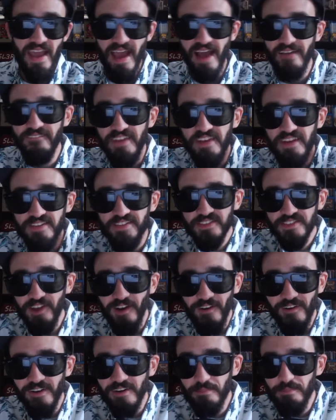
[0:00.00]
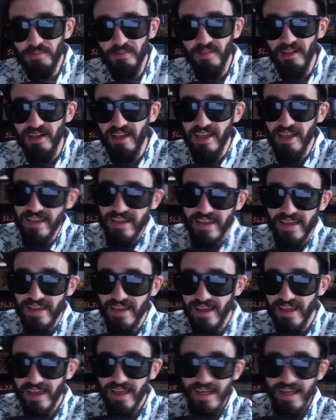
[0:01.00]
Have you started playing it?